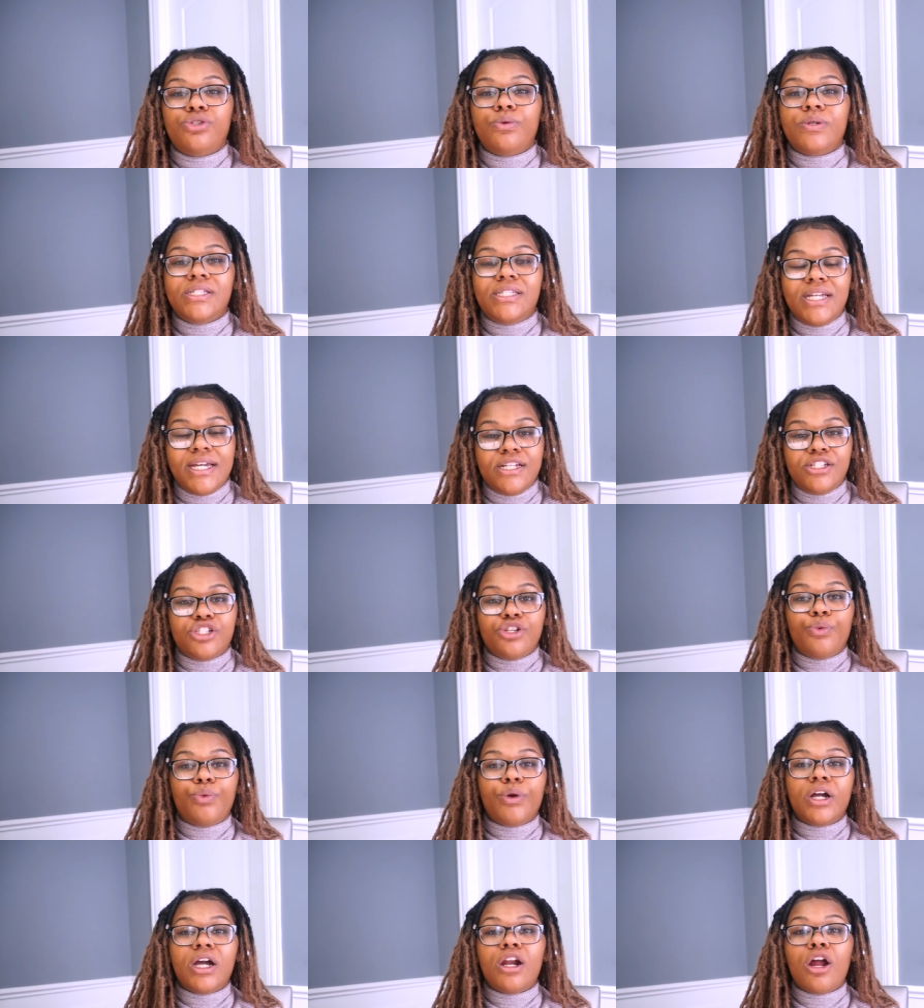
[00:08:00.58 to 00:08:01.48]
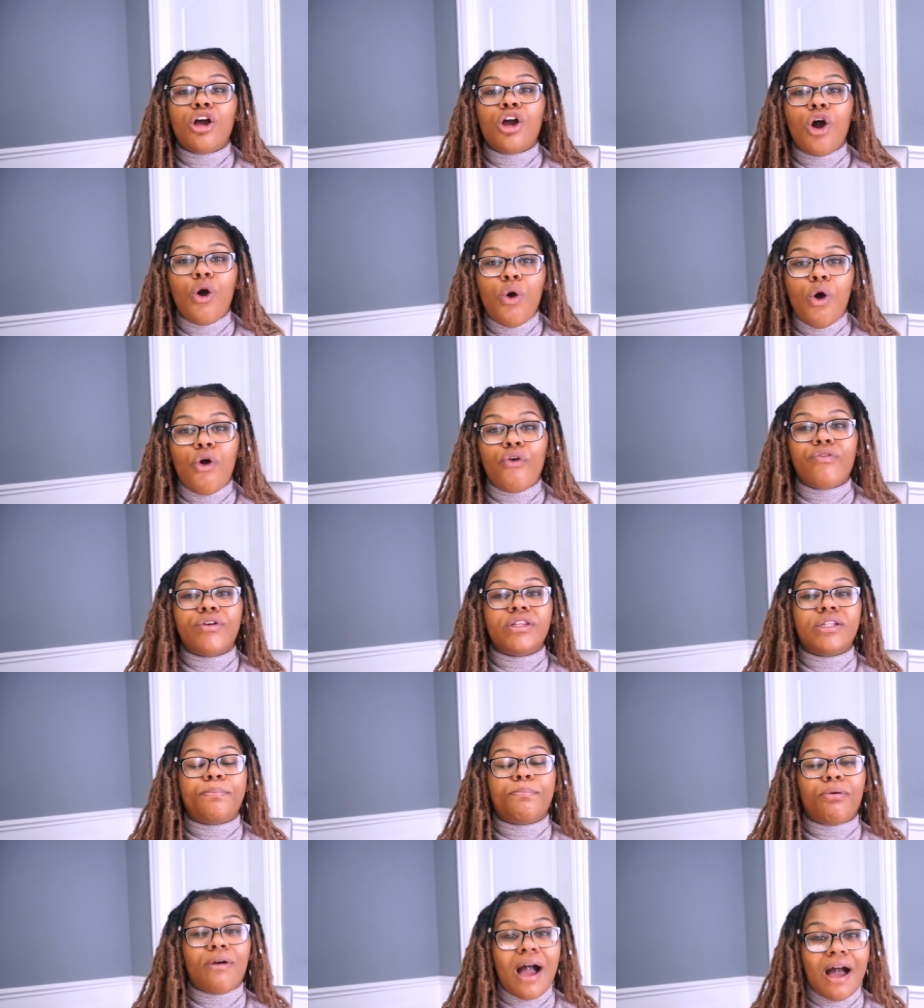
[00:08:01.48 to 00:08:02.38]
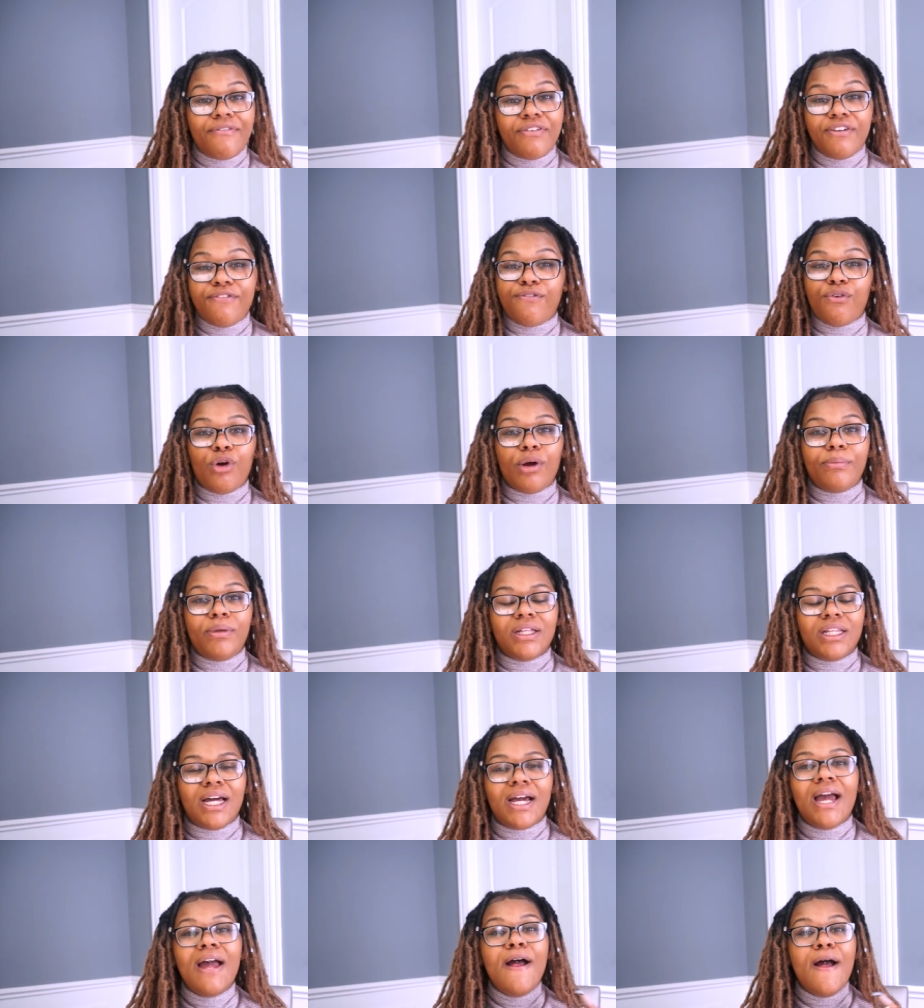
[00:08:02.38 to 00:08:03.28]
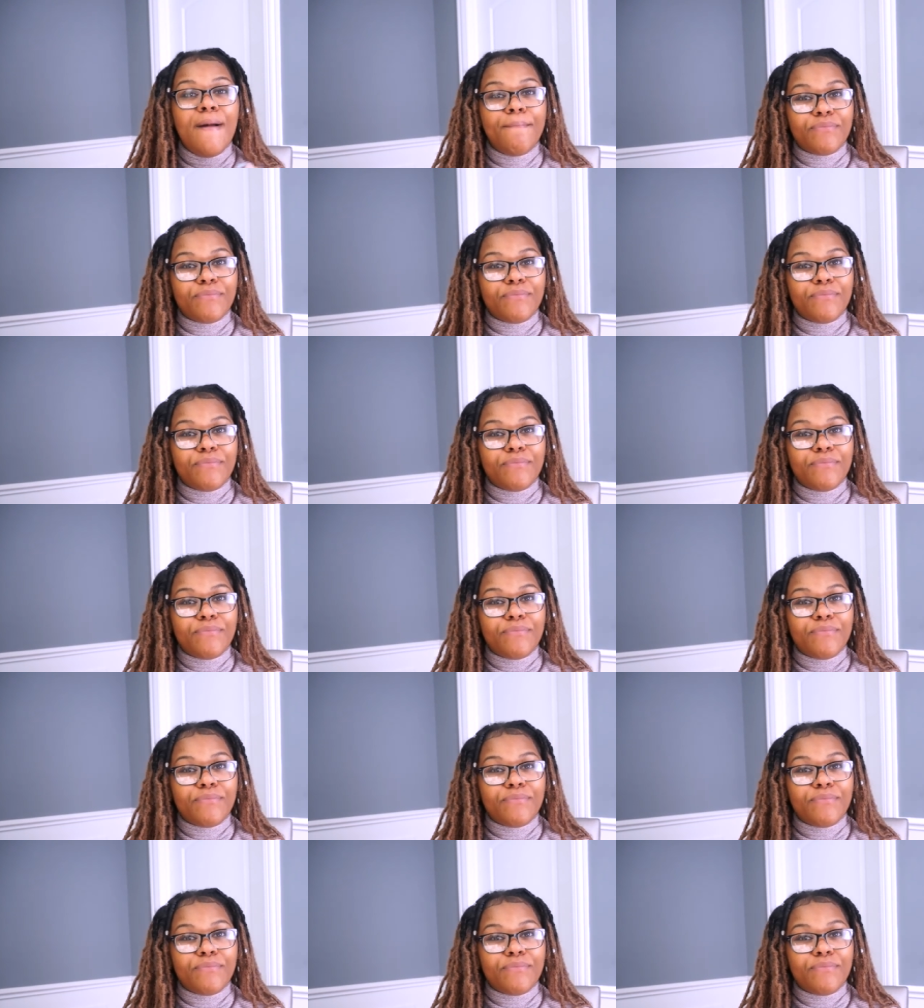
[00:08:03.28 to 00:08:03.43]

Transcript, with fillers: to attend. So we're gonna go over the profit formula.